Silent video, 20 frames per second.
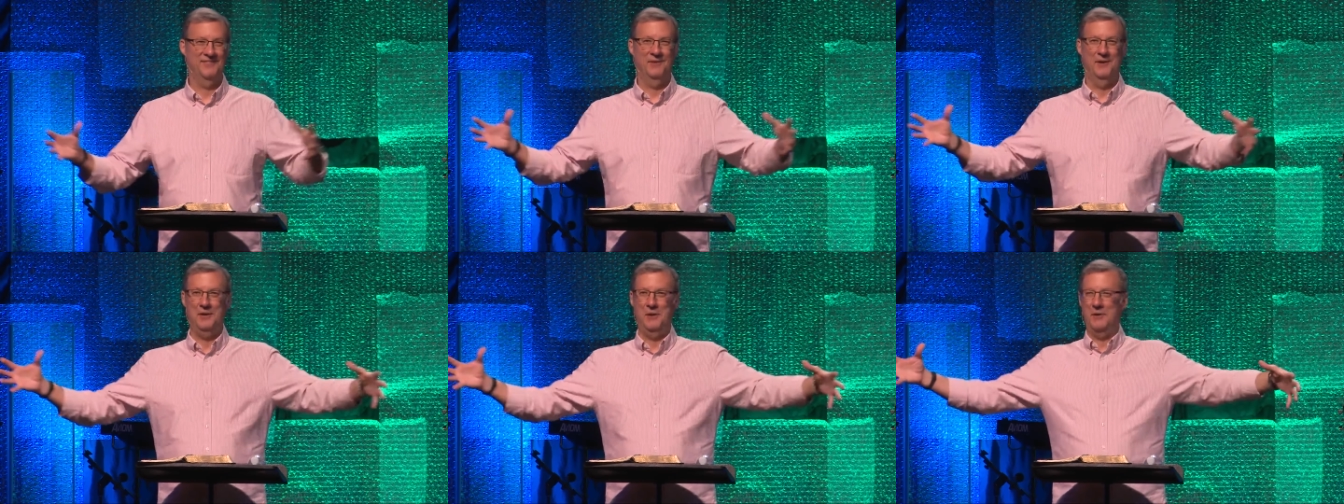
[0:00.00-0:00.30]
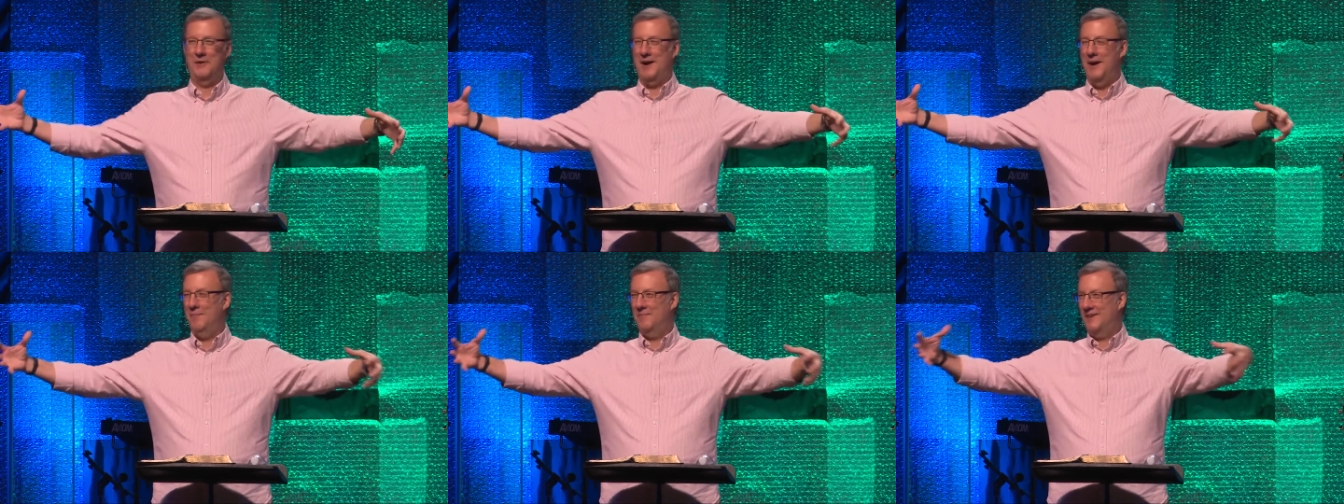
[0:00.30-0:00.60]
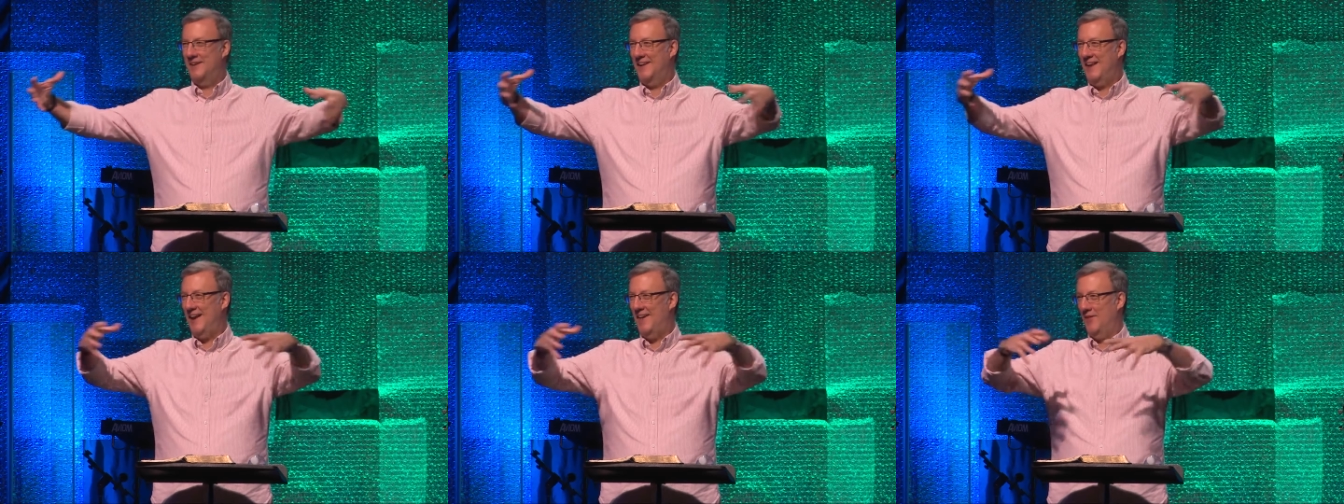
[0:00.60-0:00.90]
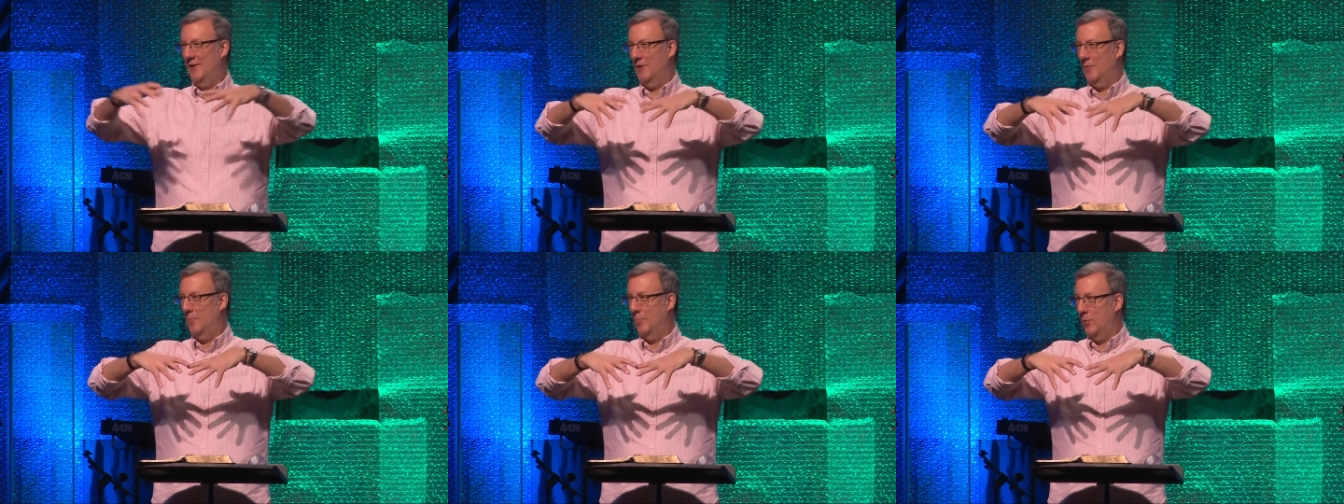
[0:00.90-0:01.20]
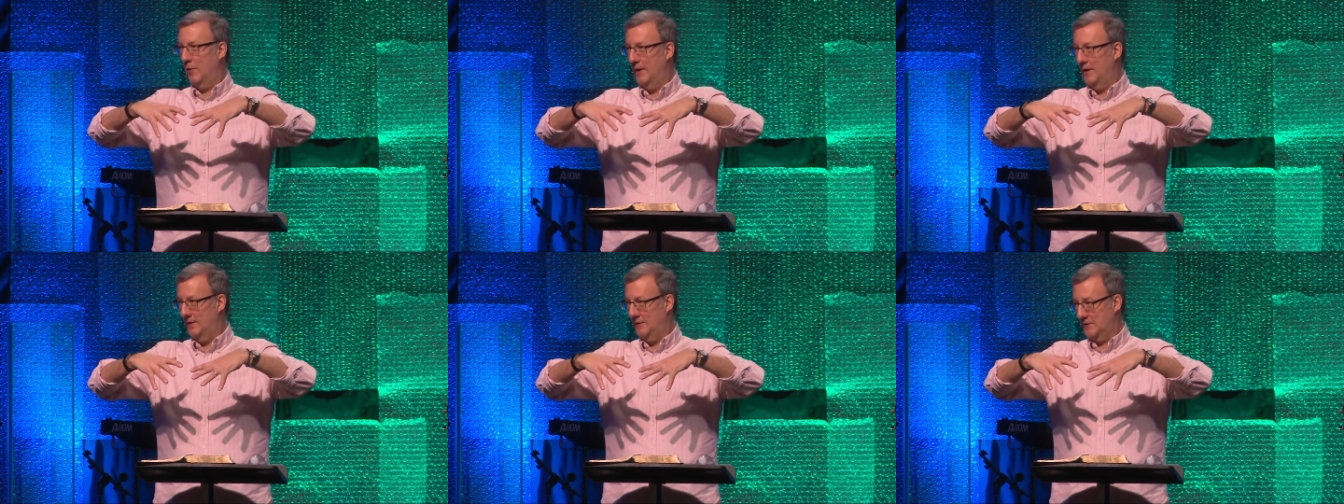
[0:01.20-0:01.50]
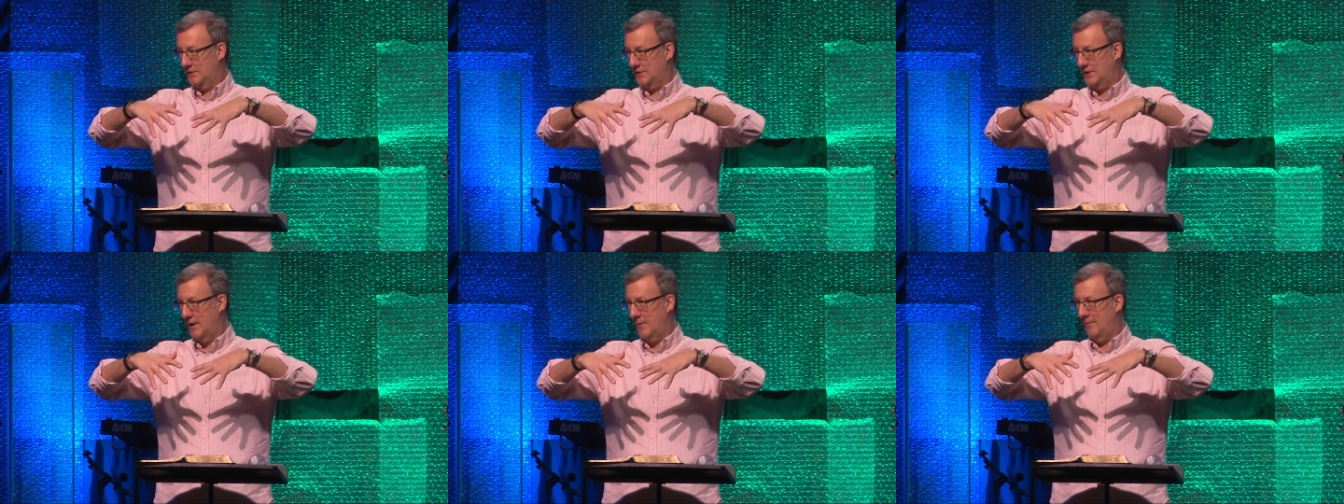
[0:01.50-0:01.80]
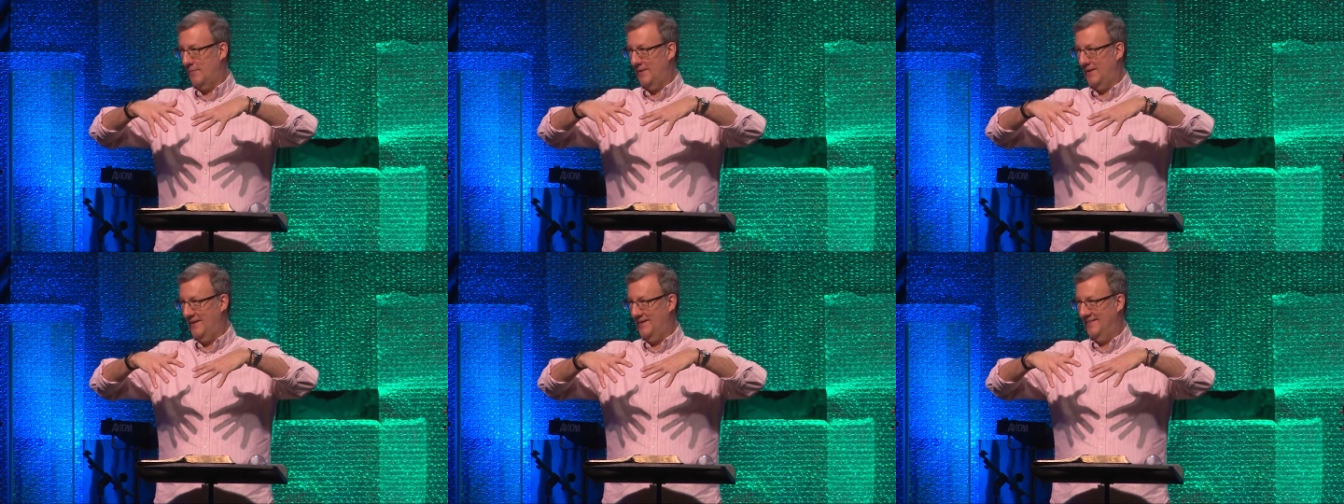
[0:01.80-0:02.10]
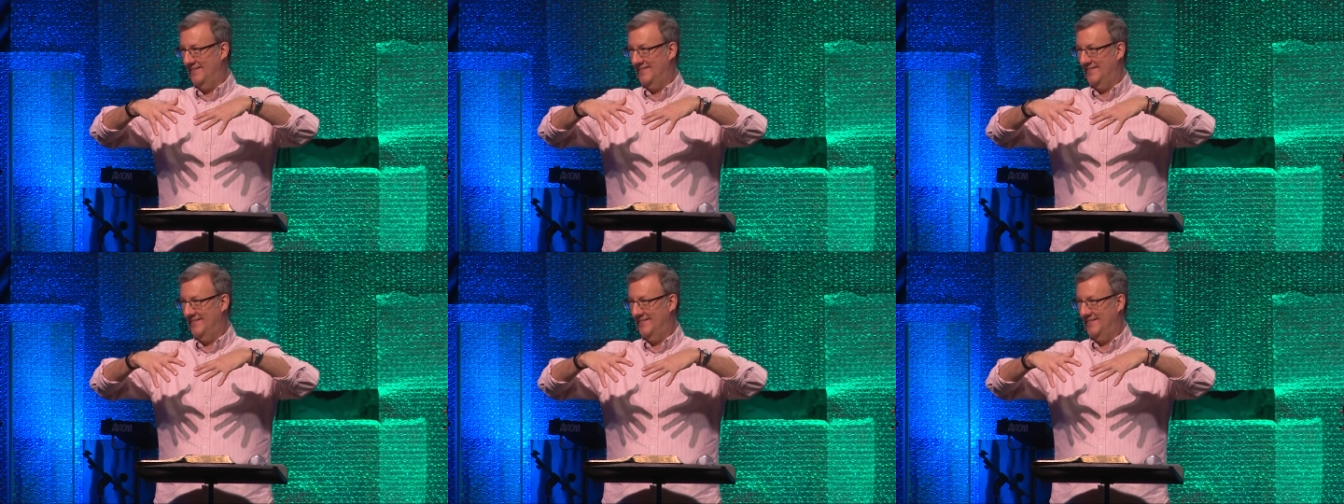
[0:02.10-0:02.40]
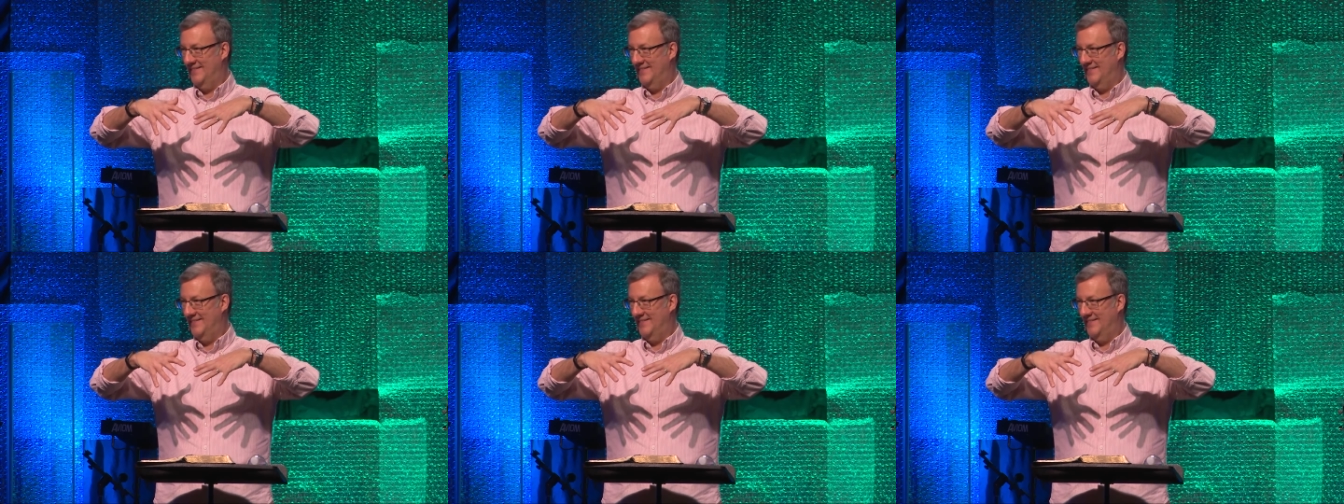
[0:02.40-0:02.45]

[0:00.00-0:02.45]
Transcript: when you come together, brings something,